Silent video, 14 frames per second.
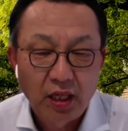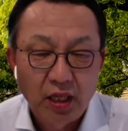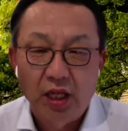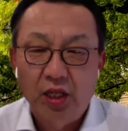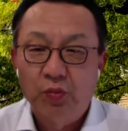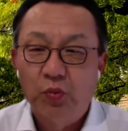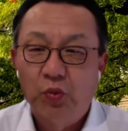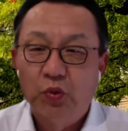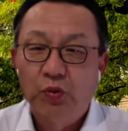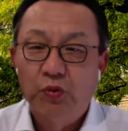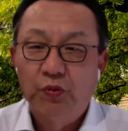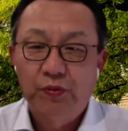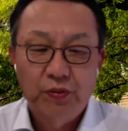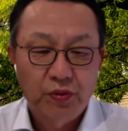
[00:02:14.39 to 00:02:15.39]
and
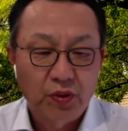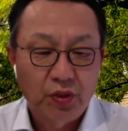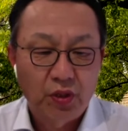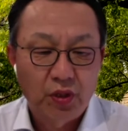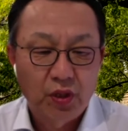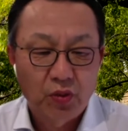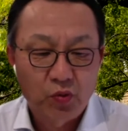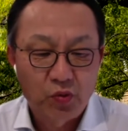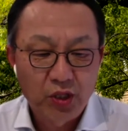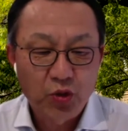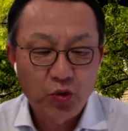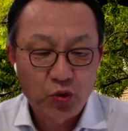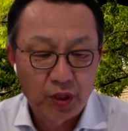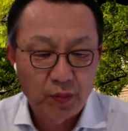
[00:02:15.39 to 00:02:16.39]
moved the
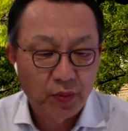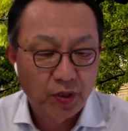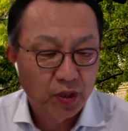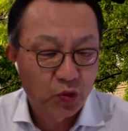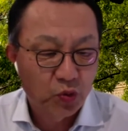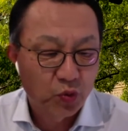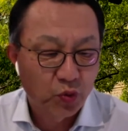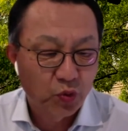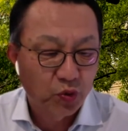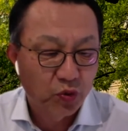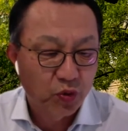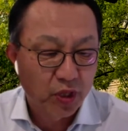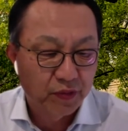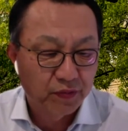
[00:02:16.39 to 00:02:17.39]
relationship to a
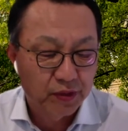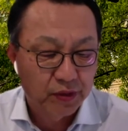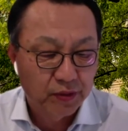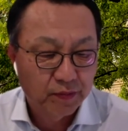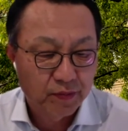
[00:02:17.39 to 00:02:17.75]
new level.